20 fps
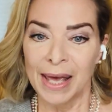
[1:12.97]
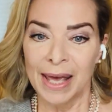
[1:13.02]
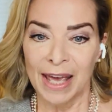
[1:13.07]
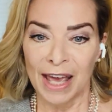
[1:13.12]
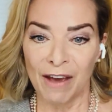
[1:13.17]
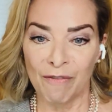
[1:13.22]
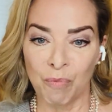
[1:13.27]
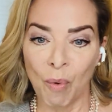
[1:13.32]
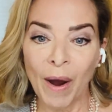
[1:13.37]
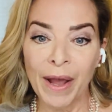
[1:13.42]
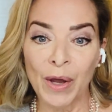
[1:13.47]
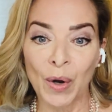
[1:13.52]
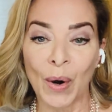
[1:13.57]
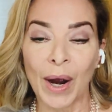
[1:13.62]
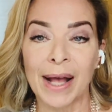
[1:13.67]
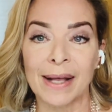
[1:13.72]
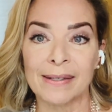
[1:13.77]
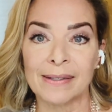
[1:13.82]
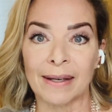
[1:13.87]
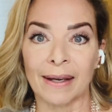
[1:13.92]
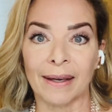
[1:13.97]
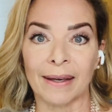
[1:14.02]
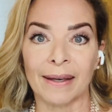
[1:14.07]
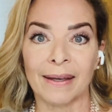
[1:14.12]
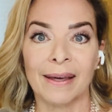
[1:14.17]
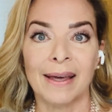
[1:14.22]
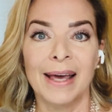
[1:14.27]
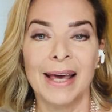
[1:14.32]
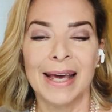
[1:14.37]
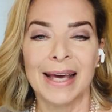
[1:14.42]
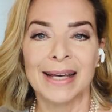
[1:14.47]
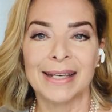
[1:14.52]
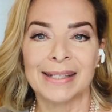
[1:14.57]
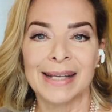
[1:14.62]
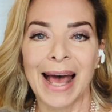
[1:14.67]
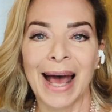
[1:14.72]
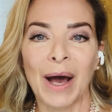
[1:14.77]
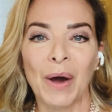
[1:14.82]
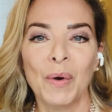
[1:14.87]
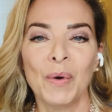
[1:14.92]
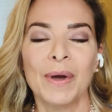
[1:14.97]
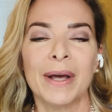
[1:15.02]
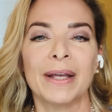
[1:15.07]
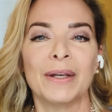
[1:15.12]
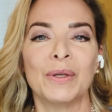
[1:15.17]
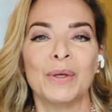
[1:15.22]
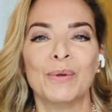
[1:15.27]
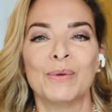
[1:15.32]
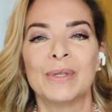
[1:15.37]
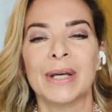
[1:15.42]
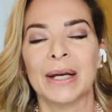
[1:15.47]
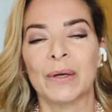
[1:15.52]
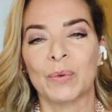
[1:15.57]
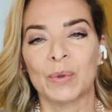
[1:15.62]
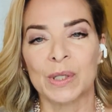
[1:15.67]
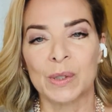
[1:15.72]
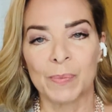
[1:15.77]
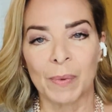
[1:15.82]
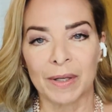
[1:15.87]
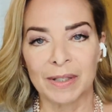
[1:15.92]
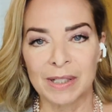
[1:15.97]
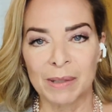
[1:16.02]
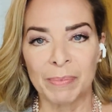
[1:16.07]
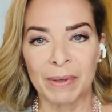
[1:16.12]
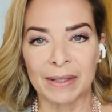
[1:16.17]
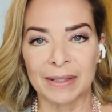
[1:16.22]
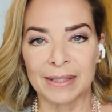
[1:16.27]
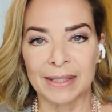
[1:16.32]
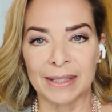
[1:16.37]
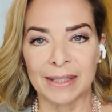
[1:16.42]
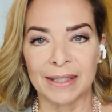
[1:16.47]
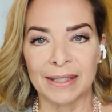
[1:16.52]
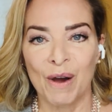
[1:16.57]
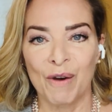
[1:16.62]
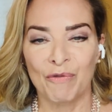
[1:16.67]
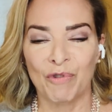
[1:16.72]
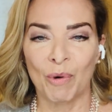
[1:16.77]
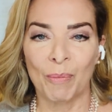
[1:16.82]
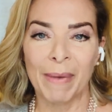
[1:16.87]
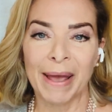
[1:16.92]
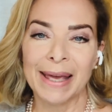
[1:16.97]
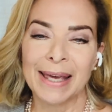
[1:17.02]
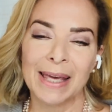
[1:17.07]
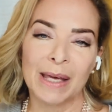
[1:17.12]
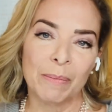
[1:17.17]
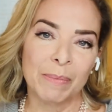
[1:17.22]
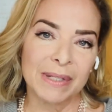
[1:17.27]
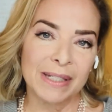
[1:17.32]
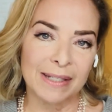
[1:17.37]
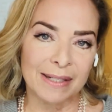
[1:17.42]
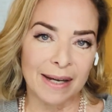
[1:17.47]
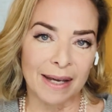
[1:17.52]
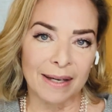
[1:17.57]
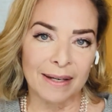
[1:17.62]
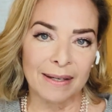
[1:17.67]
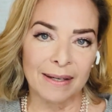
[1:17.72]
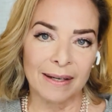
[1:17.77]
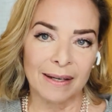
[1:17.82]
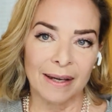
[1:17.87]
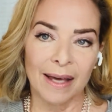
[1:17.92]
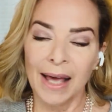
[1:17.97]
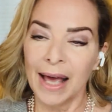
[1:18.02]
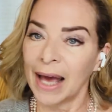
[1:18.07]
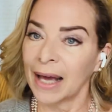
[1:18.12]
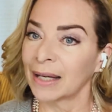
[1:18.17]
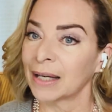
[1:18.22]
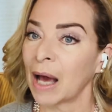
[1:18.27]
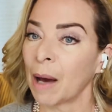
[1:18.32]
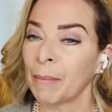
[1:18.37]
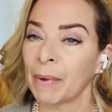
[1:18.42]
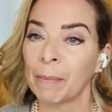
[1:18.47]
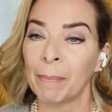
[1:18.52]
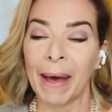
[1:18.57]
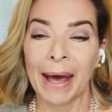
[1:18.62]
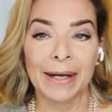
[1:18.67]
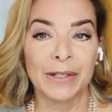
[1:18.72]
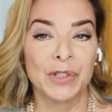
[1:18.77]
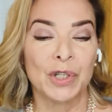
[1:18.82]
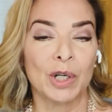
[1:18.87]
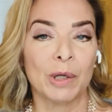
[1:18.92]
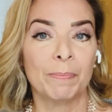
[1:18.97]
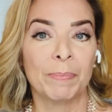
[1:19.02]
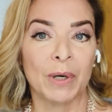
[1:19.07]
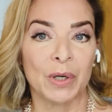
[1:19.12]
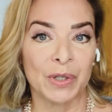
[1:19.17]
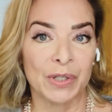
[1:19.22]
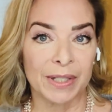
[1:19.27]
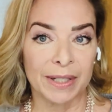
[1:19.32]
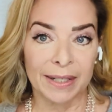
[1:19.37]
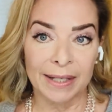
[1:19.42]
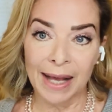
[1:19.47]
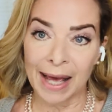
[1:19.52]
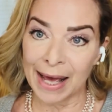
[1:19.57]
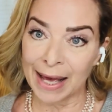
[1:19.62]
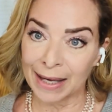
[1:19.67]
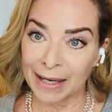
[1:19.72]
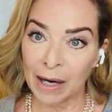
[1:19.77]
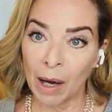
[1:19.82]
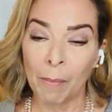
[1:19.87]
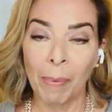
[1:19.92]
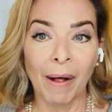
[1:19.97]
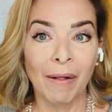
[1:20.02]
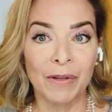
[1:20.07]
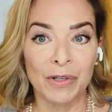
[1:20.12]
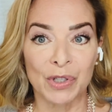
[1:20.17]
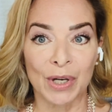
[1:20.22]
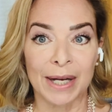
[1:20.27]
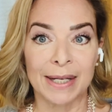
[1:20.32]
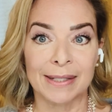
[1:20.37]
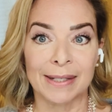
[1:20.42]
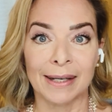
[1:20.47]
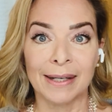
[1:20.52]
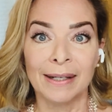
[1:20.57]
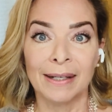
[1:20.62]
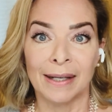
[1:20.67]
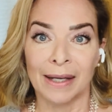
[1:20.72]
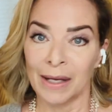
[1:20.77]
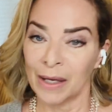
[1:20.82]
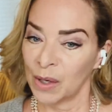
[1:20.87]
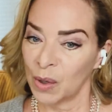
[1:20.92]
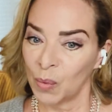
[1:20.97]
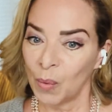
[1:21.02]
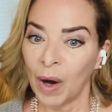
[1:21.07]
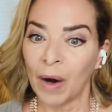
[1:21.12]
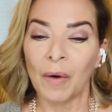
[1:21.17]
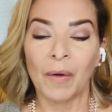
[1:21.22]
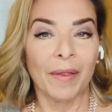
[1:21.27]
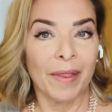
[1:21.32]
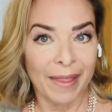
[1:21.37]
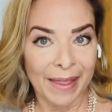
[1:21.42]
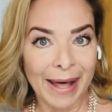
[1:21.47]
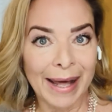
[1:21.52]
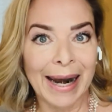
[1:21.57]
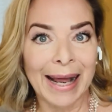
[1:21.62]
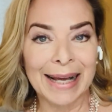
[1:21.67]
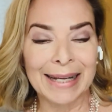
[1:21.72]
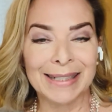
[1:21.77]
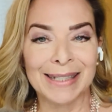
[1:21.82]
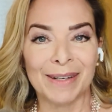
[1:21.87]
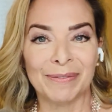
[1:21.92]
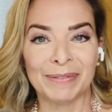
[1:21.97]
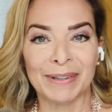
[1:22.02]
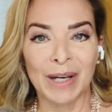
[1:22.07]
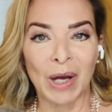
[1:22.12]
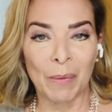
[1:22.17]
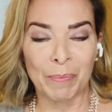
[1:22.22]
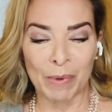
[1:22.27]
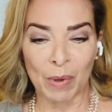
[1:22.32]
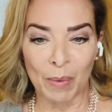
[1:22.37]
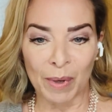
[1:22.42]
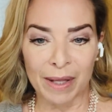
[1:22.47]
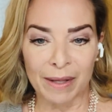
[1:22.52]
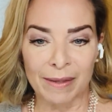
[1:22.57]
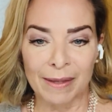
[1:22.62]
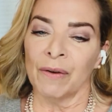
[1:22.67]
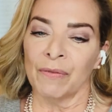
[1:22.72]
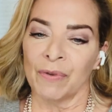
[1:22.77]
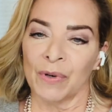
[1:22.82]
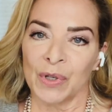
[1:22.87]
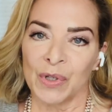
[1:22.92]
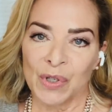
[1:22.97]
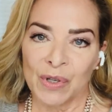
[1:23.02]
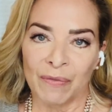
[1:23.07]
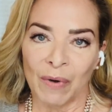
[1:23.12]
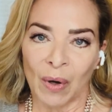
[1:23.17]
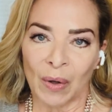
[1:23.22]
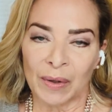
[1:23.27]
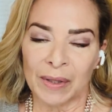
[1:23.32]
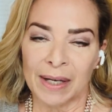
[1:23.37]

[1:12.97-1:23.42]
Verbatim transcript: If what you're asking is how can you take responsibility for making a mistake and coming back to your person and apologizing, well, that I can definitely help you with. First of all,